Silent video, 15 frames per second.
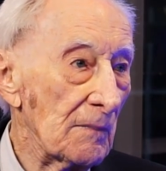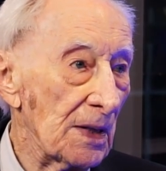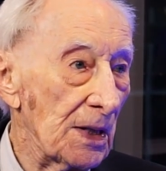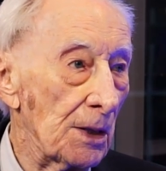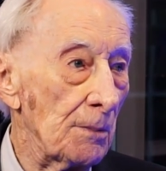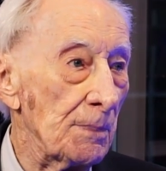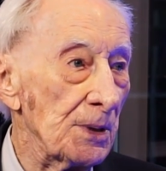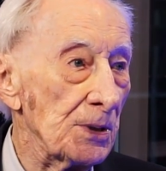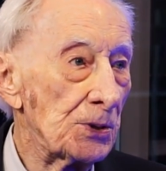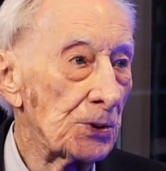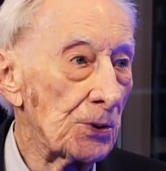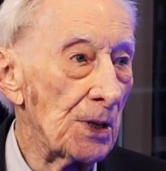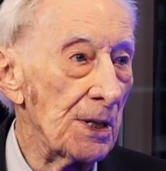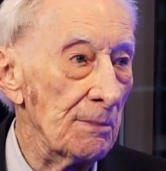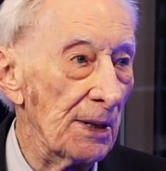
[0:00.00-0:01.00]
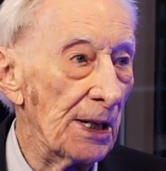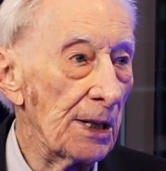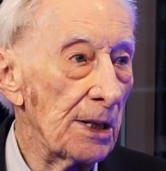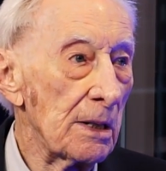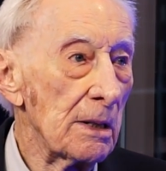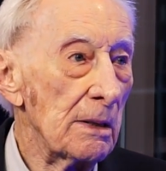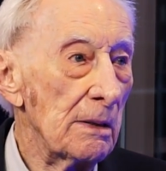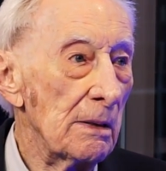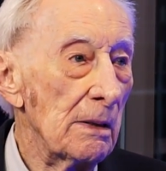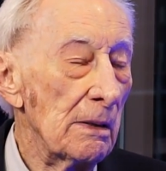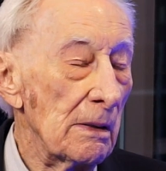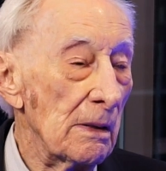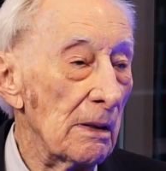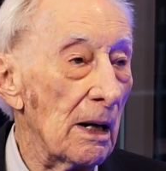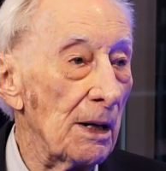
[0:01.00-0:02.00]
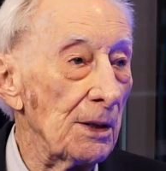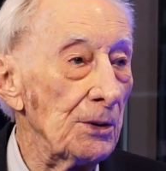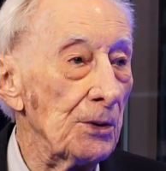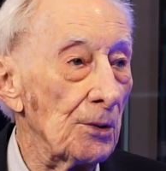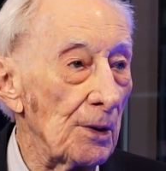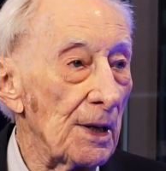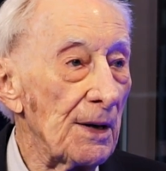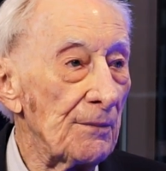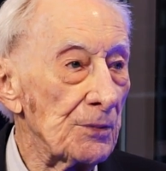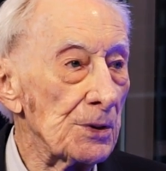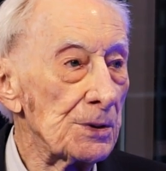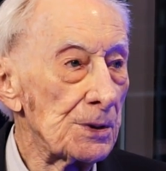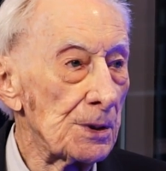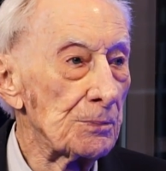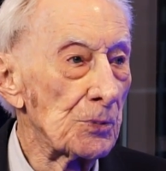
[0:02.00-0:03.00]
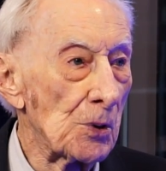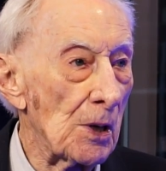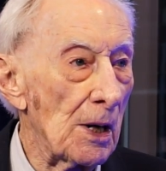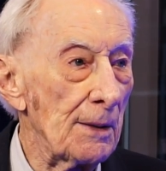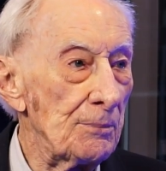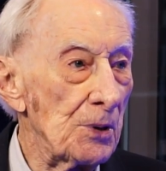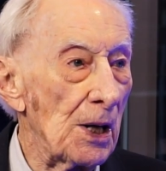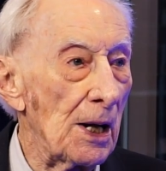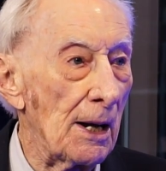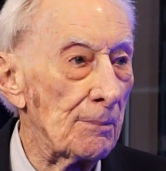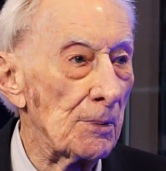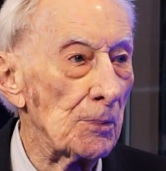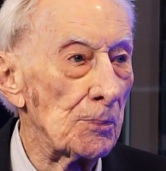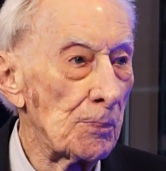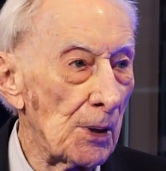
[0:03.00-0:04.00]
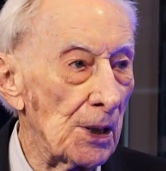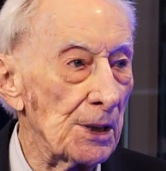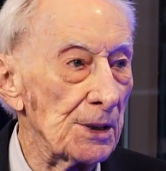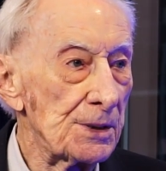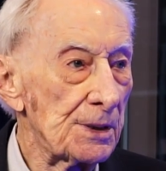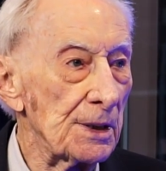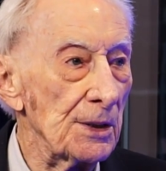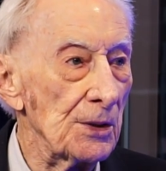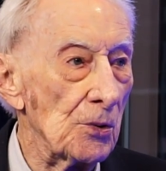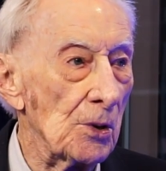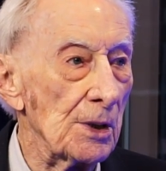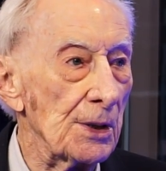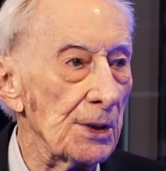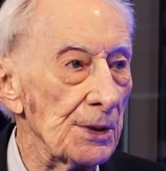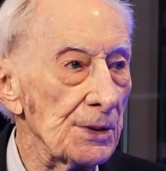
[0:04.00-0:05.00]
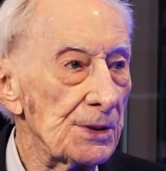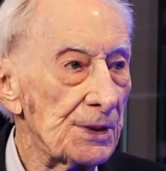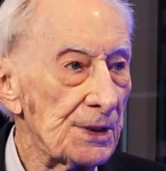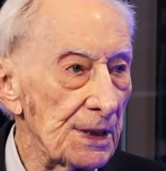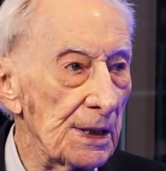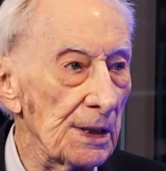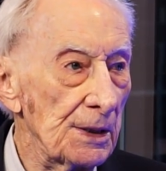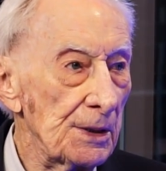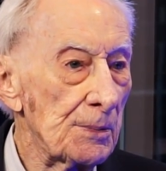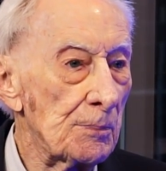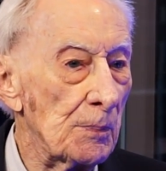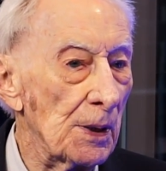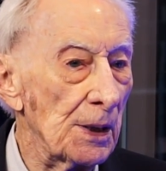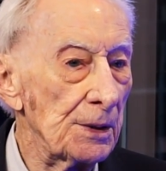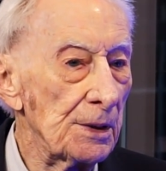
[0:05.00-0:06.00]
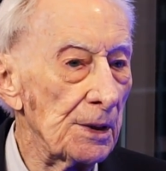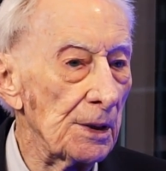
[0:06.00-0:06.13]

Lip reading: It'll be streaming, and you'll have to subscribe to Apple Plus in order to see it. But